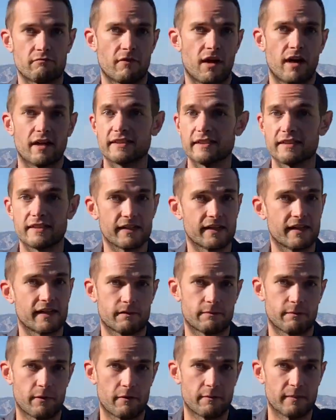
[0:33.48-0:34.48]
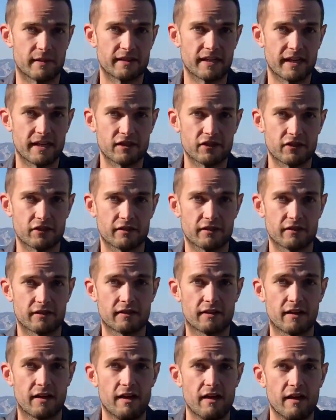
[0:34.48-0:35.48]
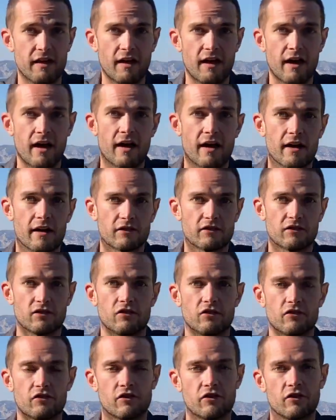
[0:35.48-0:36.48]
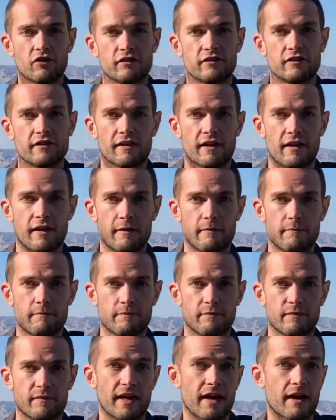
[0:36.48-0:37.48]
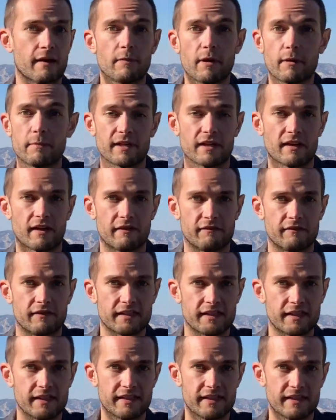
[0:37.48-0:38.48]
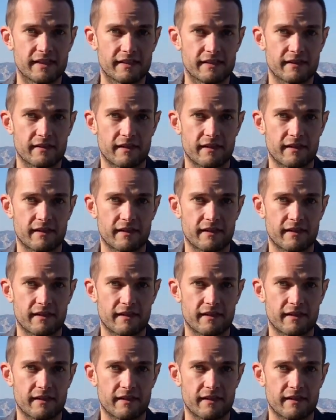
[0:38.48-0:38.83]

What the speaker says: artistic experimentations to look at public life in cities.